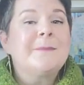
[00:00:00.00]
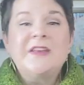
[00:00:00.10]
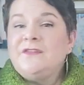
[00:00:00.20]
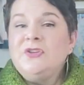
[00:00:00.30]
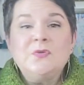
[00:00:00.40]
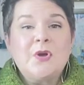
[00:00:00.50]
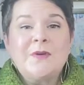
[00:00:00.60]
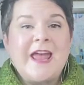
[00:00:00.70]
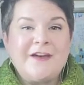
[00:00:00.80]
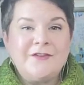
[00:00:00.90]
But if you
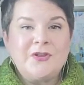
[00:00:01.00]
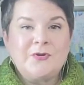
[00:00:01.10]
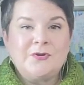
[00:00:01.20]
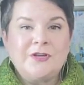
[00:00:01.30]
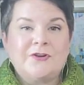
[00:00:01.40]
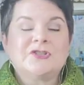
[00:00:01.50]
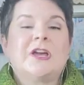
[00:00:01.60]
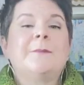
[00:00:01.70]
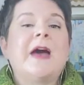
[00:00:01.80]
don't have a local yarn shop,